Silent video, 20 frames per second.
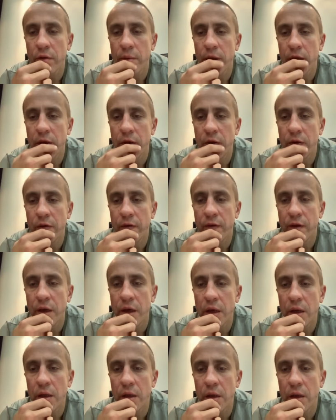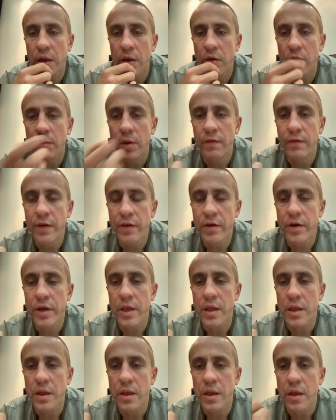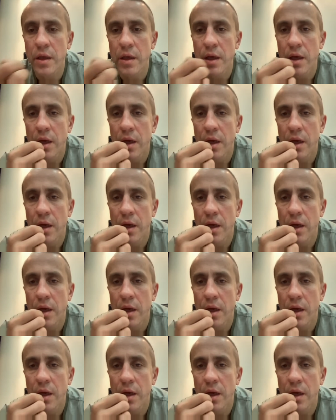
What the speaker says: and the USDN. You mean Virus?